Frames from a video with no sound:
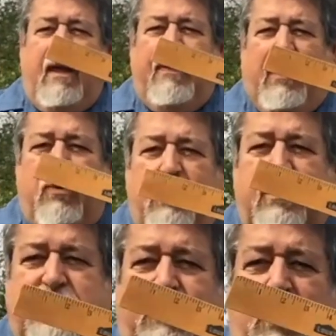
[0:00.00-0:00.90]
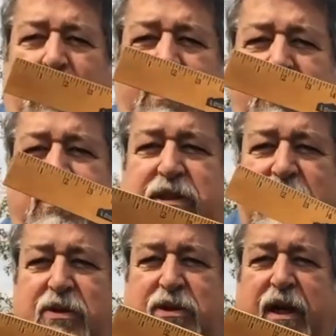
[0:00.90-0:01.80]
That ruler is for when you see
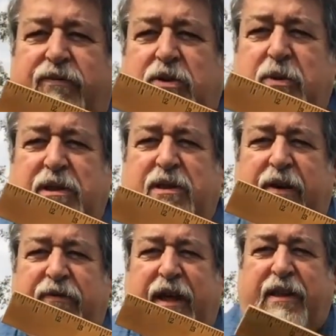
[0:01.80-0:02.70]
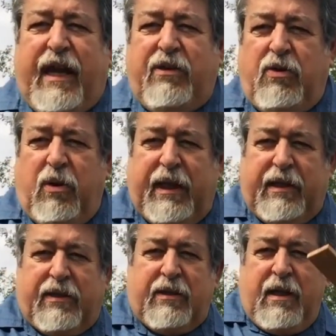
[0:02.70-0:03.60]
yourself doing stuff like that, you go like
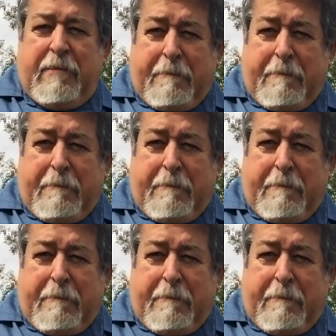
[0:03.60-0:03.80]
this.